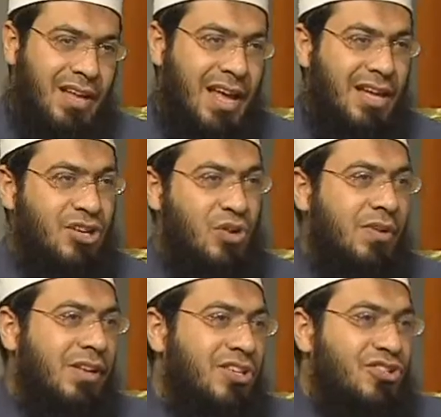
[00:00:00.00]
And you
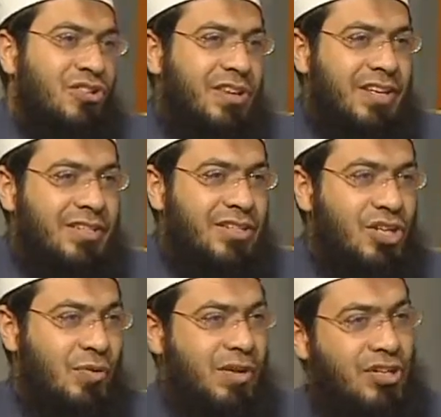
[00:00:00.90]
will enjoy it.
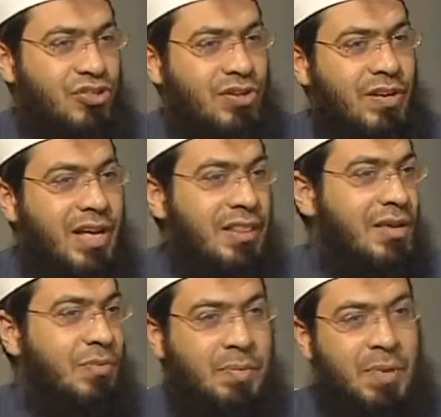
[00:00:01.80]
You will enjoy and
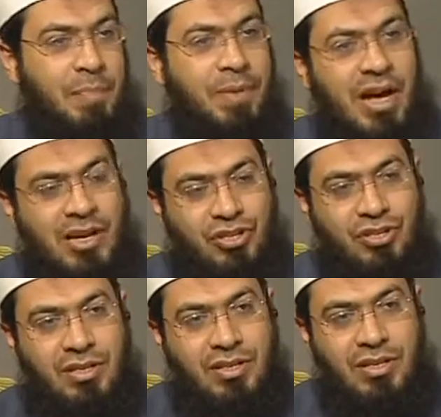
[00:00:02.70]
they will be
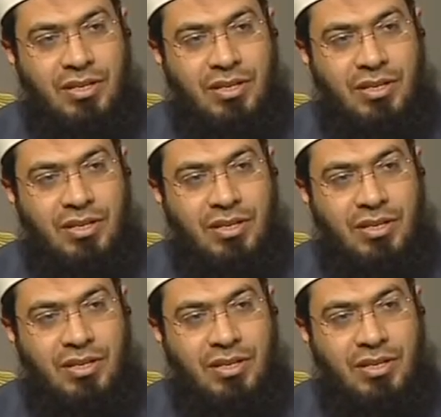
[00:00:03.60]
punished.